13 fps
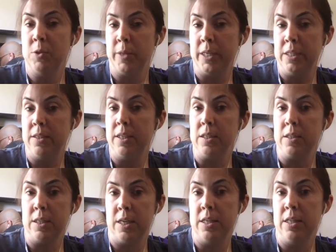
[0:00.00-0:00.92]

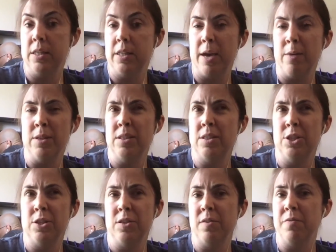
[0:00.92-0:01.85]
2016, that was
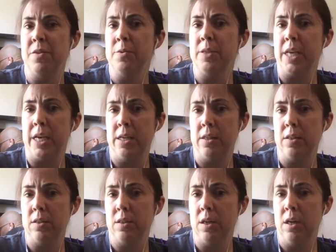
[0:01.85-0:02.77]
just a few
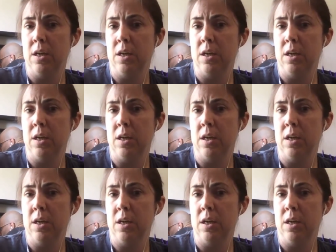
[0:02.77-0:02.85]
days.